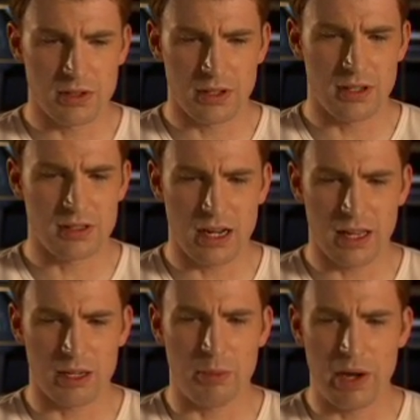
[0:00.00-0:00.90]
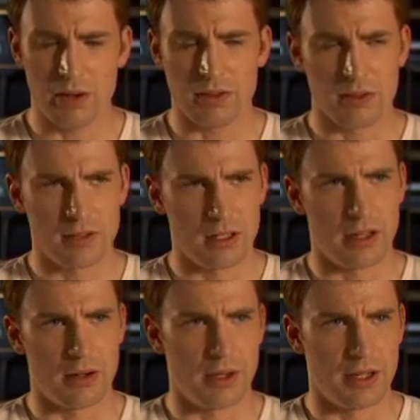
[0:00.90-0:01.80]
is kind of like a parent in a
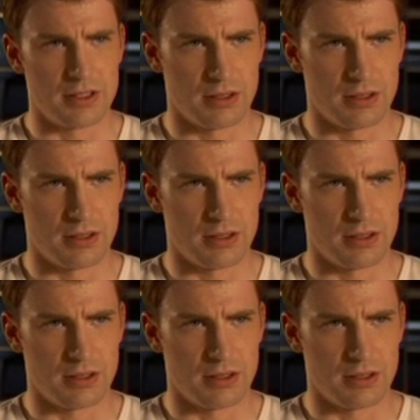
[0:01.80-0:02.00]
lot of ways.